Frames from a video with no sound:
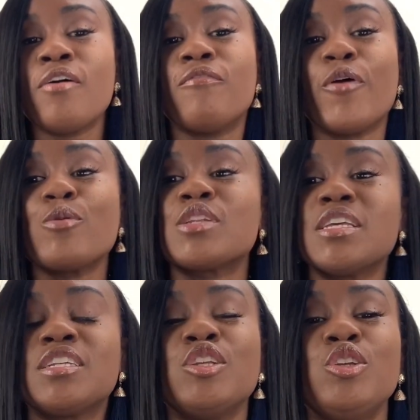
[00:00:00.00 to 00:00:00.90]

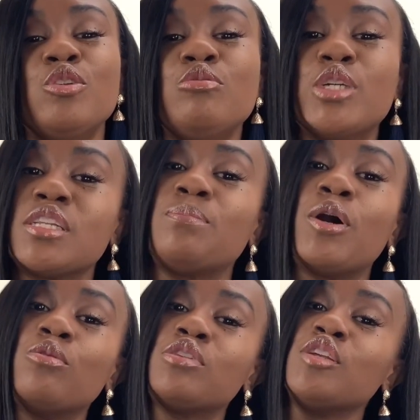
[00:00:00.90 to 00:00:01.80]
versus you just
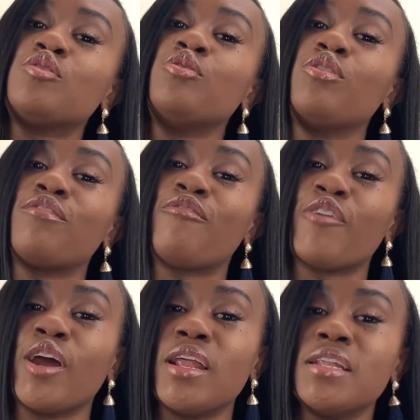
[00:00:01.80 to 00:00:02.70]
posting to your
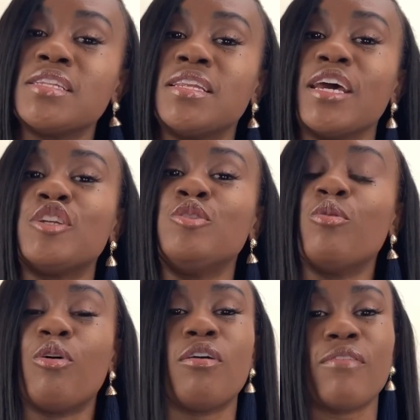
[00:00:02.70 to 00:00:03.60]
friends that you
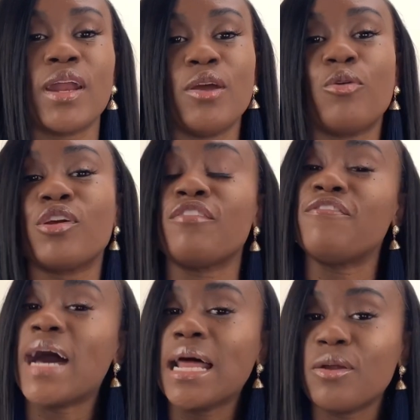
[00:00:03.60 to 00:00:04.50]
already, or your
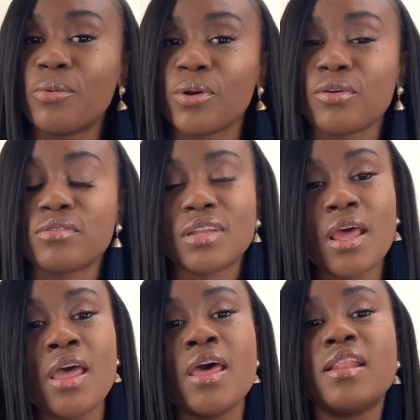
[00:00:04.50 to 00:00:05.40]
followers
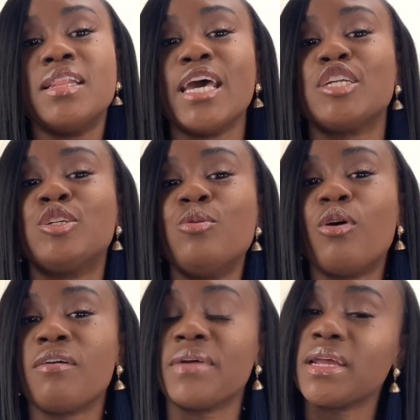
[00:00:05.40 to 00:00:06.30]
that you
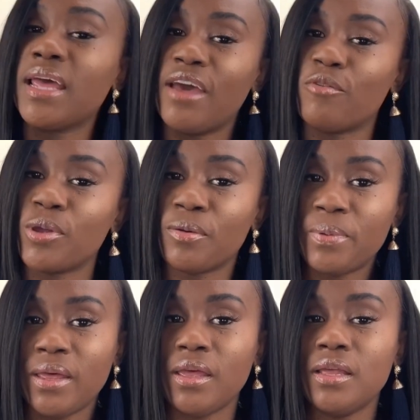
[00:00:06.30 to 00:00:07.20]
already have on your
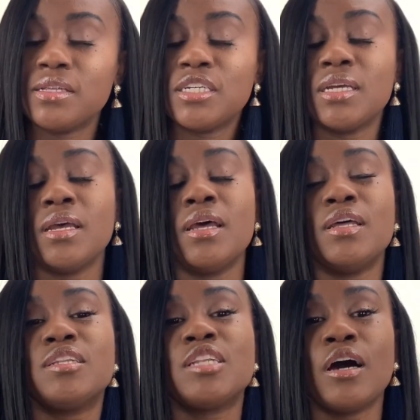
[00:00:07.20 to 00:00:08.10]
page.
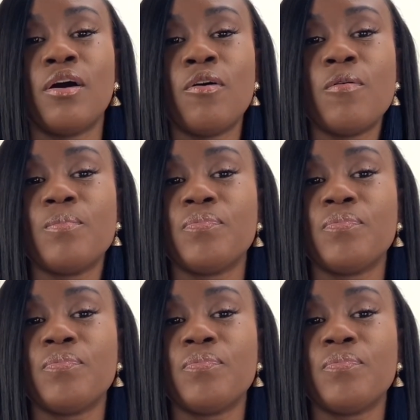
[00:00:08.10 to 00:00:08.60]
So